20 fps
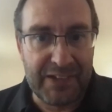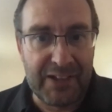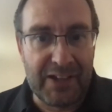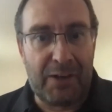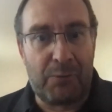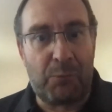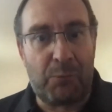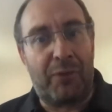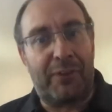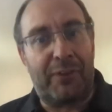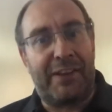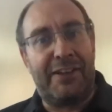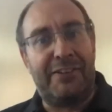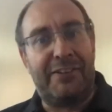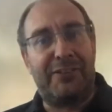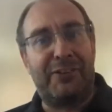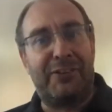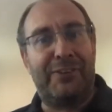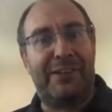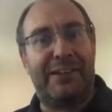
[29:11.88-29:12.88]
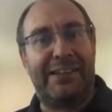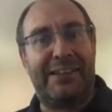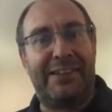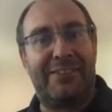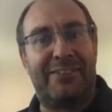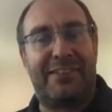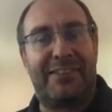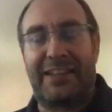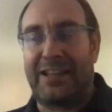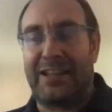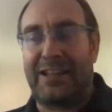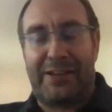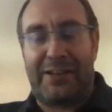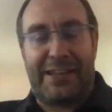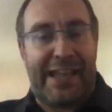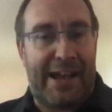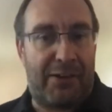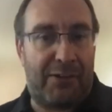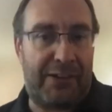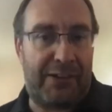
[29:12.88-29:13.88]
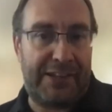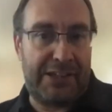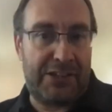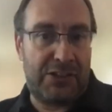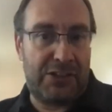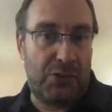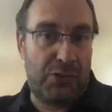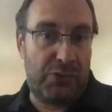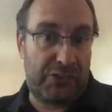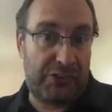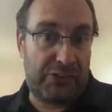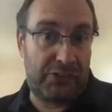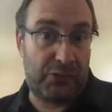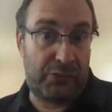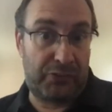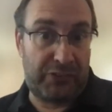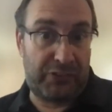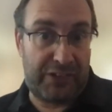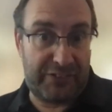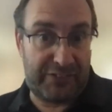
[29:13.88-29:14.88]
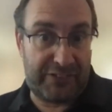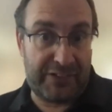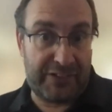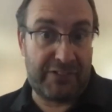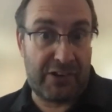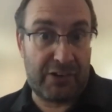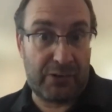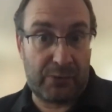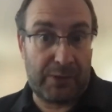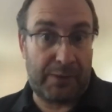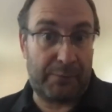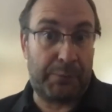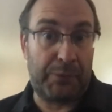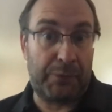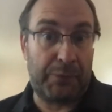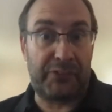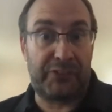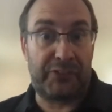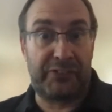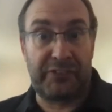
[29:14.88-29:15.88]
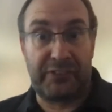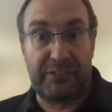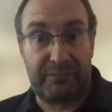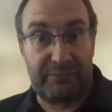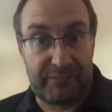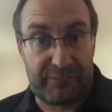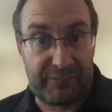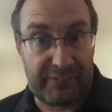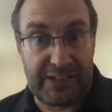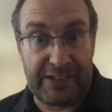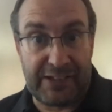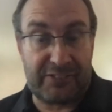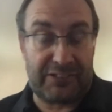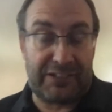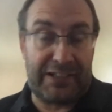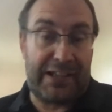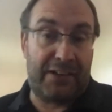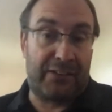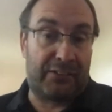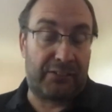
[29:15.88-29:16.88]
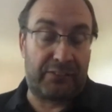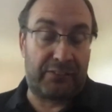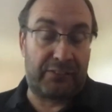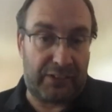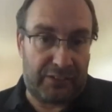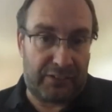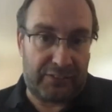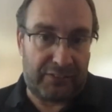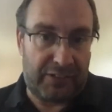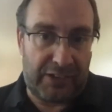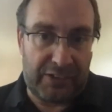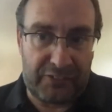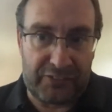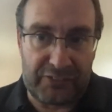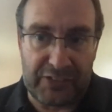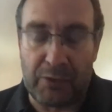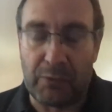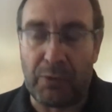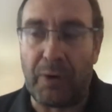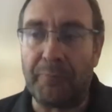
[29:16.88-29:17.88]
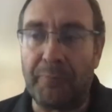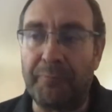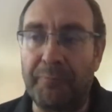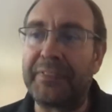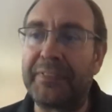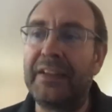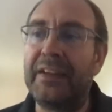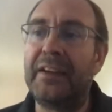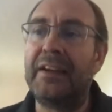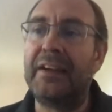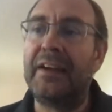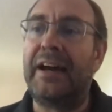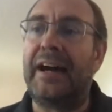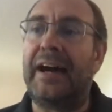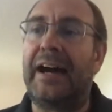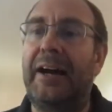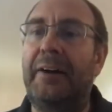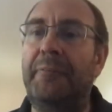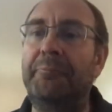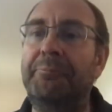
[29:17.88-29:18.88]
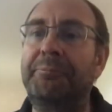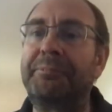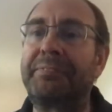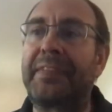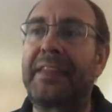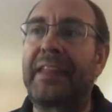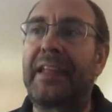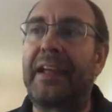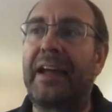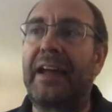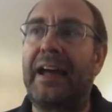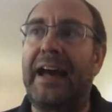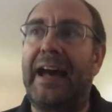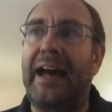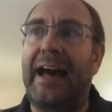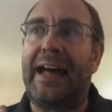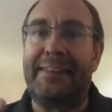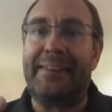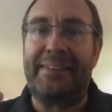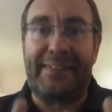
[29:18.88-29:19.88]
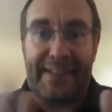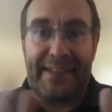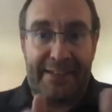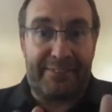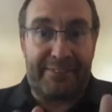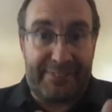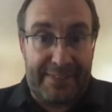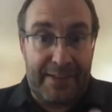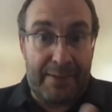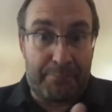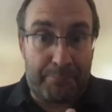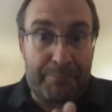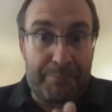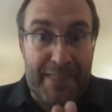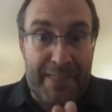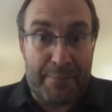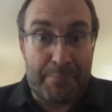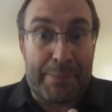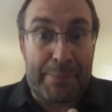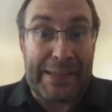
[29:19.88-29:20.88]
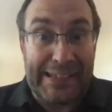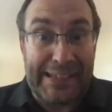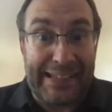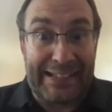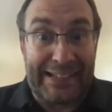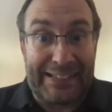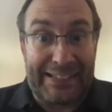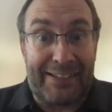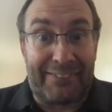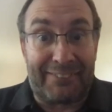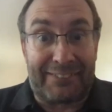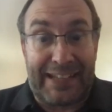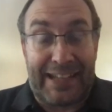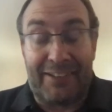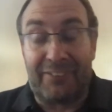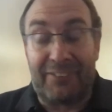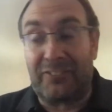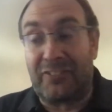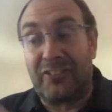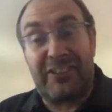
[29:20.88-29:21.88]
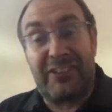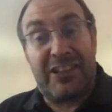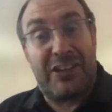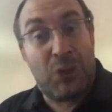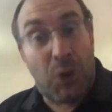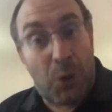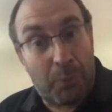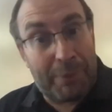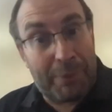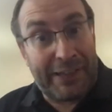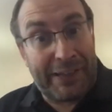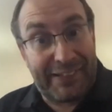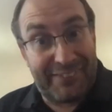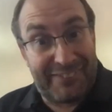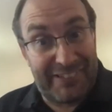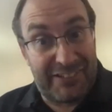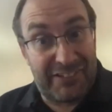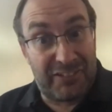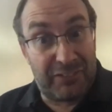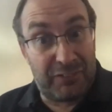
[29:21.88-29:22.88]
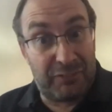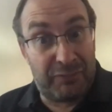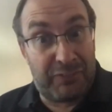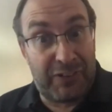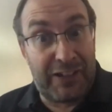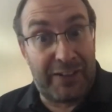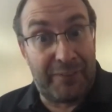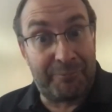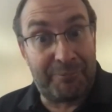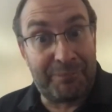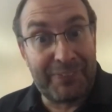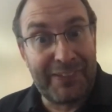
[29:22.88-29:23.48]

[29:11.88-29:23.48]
And what they're doing is they're going out and they're using tools like Xero and QuickBooks and Sage Cloud and so on. And they're being cloud accountants. They're not being a digital firm.